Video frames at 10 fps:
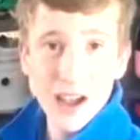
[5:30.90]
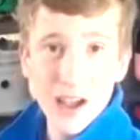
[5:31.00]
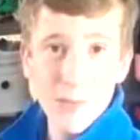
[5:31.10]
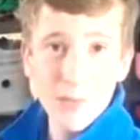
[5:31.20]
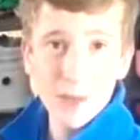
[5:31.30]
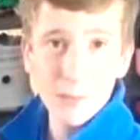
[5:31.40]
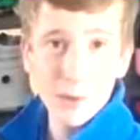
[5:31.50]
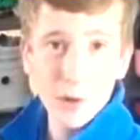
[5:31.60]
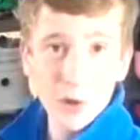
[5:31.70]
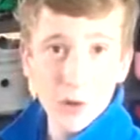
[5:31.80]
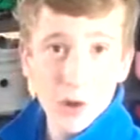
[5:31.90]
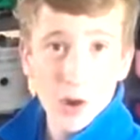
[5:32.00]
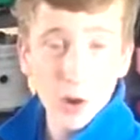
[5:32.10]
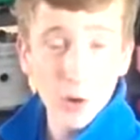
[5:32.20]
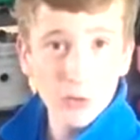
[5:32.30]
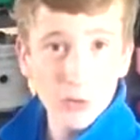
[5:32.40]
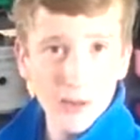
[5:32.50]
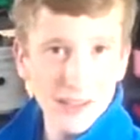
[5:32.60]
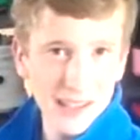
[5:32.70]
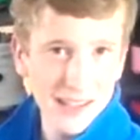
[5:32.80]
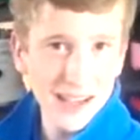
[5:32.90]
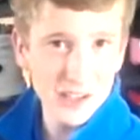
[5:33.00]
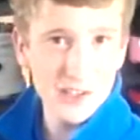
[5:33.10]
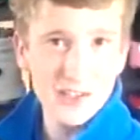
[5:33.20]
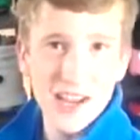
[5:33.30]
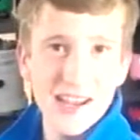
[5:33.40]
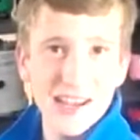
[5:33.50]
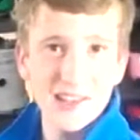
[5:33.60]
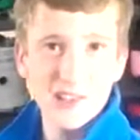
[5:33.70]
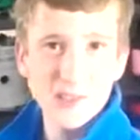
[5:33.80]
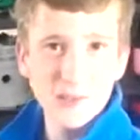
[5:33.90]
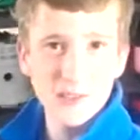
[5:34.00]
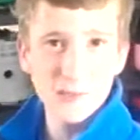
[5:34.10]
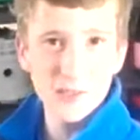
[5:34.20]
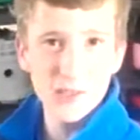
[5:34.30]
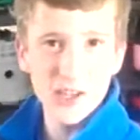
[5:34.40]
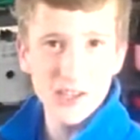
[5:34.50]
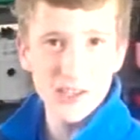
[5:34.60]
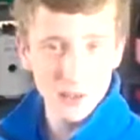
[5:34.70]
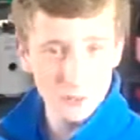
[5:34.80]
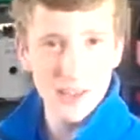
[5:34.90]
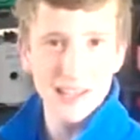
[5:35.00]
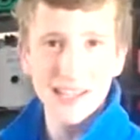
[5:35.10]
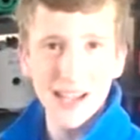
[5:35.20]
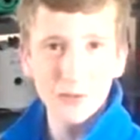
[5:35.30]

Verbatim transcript: But ultimately, as you say, it's using the machine that really